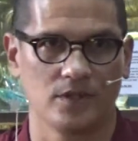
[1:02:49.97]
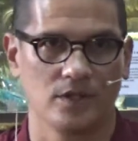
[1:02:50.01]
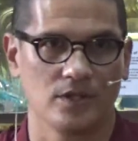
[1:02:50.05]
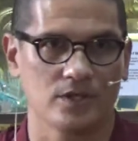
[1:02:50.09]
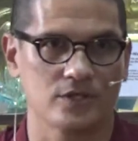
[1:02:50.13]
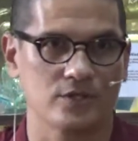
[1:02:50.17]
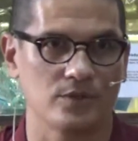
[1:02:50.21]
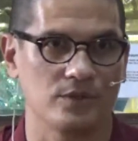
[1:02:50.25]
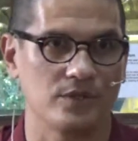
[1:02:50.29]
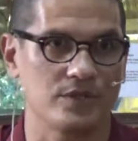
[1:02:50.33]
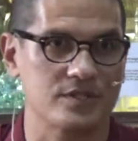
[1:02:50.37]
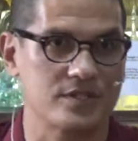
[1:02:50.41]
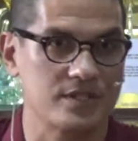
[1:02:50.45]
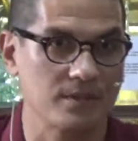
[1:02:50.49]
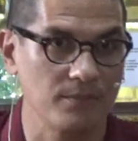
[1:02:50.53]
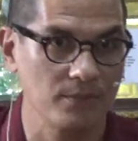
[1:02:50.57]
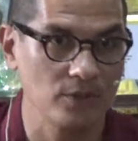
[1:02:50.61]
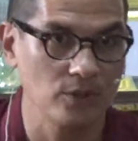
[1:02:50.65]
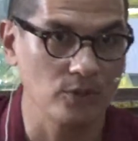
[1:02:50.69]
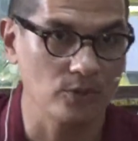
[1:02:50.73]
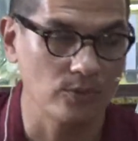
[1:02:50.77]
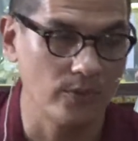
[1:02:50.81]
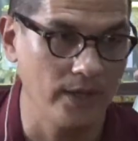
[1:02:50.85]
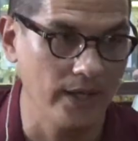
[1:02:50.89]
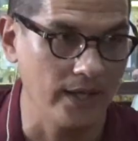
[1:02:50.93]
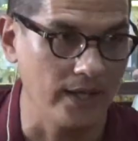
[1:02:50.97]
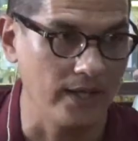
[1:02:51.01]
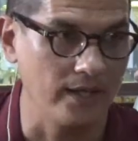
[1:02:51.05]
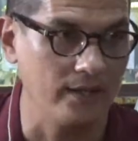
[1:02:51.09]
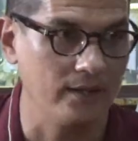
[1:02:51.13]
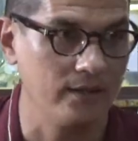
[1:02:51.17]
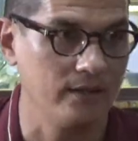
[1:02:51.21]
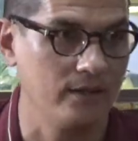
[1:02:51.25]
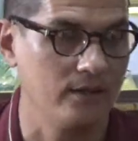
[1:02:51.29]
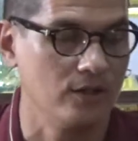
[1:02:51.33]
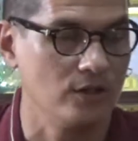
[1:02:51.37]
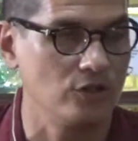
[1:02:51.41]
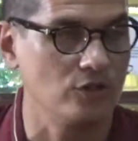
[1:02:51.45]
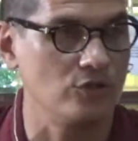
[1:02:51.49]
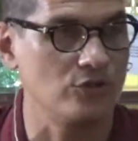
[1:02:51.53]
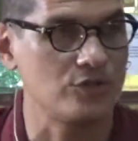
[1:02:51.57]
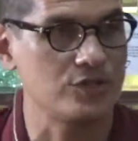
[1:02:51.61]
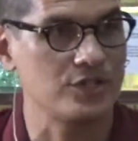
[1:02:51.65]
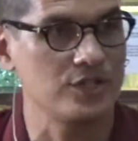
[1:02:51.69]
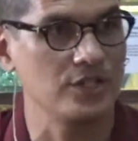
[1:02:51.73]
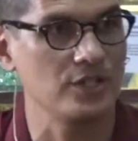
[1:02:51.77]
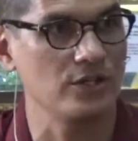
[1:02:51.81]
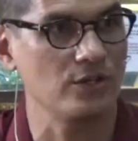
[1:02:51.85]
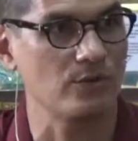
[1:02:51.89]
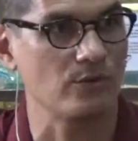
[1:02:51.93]
So in a similar way, you
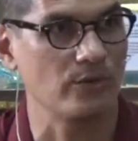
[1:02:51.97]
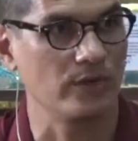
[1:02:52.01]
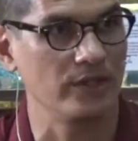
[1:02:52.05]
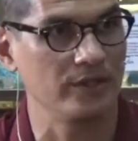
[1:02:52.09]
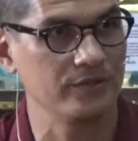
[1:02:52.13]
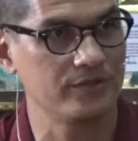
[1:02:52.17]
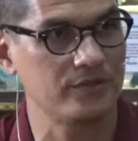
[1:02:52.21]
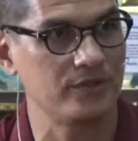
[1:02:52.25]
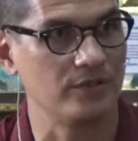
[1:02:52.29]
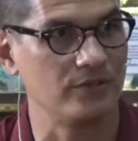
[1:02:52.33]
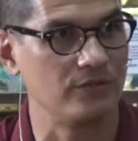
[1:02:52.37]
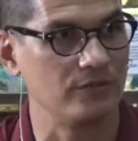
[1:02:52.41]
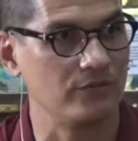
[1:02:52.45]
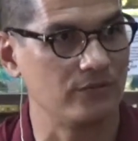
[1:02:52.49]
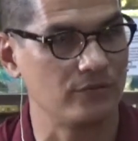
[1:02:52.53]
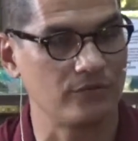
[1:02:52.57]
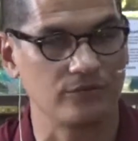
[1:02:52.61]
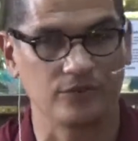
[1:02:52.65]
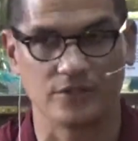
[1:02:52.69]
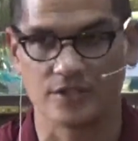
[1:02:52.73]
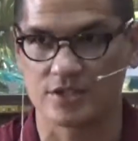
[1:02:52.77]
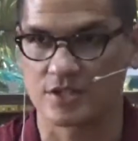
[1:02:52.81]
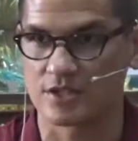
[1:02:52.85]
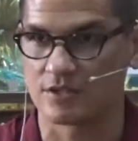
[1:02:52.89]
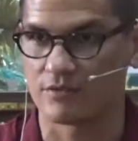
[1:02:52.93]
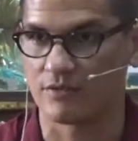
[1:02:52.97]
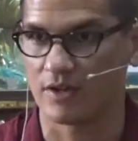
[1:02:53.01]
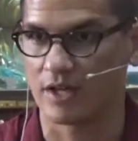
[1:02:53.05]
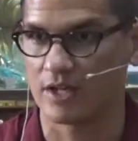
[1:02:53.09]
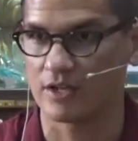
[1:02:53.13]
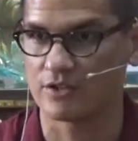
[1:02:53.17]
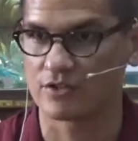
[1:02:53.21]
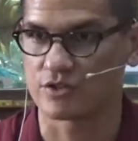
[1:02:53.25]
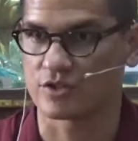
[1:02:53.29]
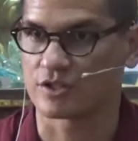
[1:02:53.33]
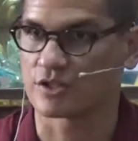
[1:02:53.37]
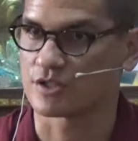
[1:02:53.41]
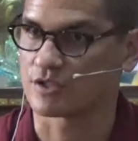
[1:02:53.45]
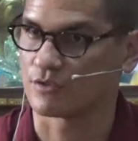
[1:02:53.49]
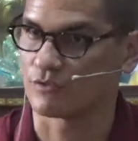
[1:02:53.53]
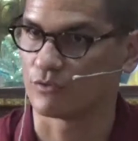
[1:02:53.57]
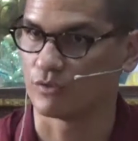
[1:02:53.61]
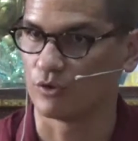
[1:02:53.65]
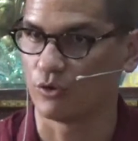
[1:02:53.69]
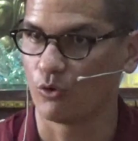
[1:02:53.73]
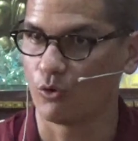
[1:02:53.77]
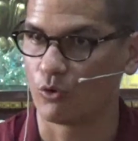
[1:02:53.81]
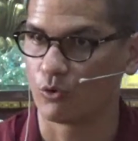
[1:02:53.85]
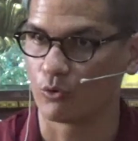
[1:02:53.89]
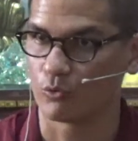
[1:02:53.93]
see the relative disadvantages
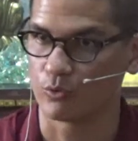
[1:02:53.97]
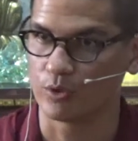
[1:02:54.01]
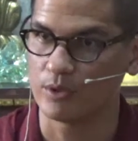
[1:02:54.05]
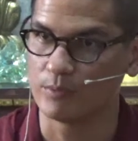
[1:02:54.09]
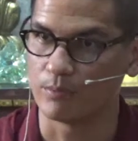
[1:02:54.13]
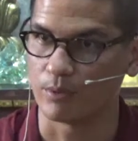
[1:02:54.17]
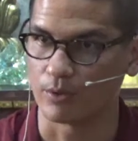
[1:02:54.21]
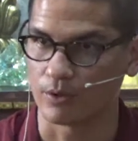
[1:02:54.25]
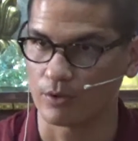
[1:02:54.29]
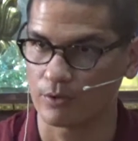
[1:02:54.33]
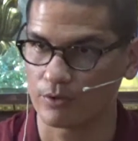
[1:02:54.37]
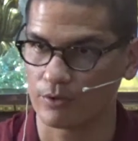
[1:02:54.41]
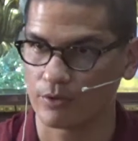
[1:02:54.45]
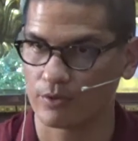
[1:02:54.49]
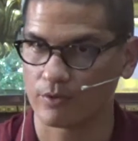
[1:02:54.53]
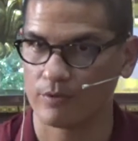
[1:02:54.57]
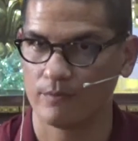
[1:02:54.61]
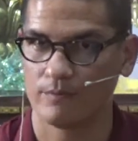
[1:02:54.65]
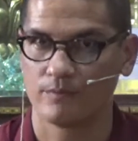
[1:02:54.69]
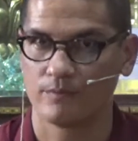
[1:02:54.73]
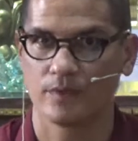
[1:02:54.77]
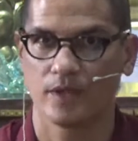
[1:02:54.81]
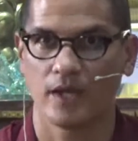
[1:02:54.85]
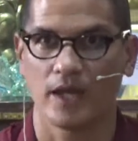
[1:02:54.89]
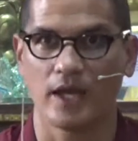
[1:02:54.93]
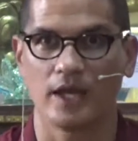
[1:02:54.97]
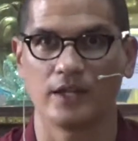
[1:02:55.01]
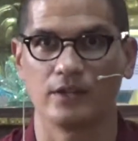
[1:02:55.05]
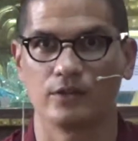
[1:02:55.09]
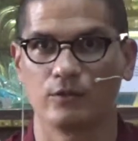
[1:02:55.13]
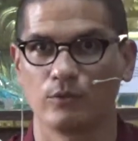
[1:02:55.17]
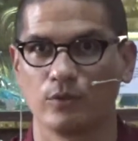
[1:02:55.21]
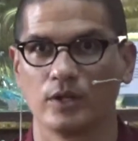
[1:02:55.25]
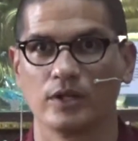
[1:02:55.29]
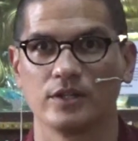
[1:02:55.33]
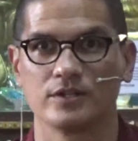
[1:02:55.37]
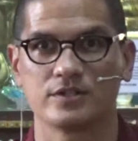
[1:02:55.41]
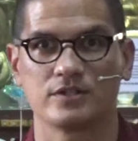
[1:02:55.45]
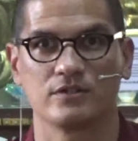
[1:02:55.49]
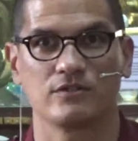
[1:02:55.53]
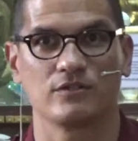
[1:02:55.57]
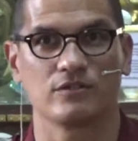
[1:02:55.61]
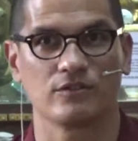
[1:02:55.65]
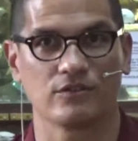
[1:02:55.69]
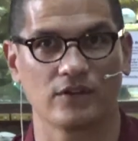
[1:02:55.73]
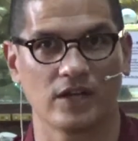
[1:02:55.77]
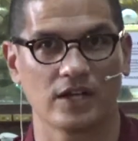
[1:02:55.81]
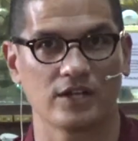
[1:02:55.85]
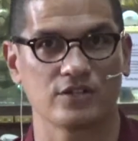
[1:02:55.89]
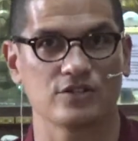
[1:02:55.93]
of lower rebirth and the relative
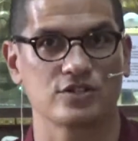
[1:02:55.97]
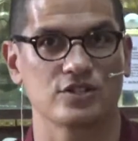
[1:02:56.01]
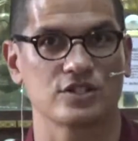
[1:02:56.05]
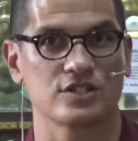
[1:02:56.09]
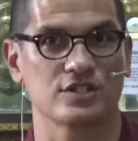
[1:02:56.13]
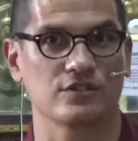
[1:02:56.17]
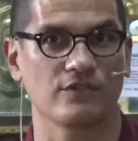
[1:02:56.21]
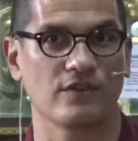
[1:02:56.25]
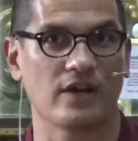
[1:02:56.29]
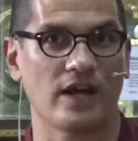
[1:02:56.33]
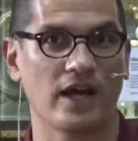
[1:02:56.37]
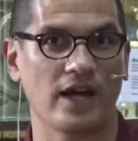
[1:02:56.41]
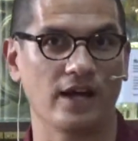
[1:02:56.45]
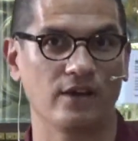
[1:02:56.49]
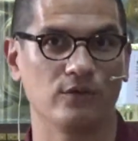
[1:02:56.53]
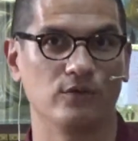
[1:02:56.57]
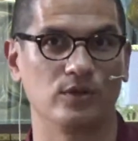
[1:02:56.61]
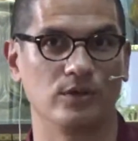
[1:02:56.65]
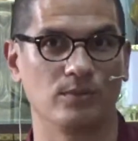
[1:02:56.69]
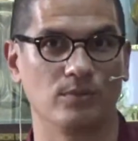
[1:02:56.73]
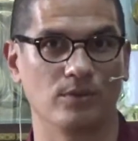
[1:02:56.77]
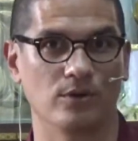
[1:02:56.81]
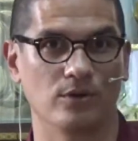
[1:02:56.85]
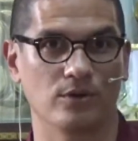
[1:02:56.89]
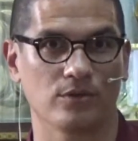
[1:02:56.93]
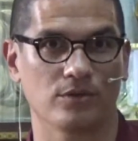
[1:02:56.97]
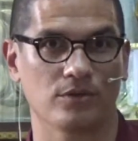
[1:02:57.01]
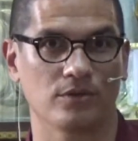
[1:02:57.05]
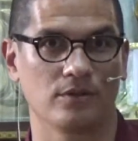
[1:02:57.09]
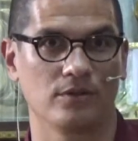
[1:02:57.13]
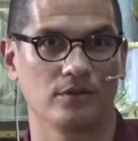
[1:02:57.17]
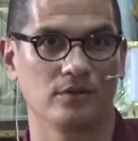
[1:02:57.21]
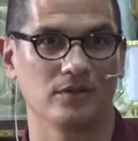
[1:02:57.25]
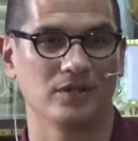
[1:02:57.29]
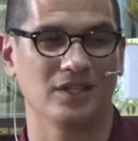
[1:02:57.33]
advantages of a higher rebirth,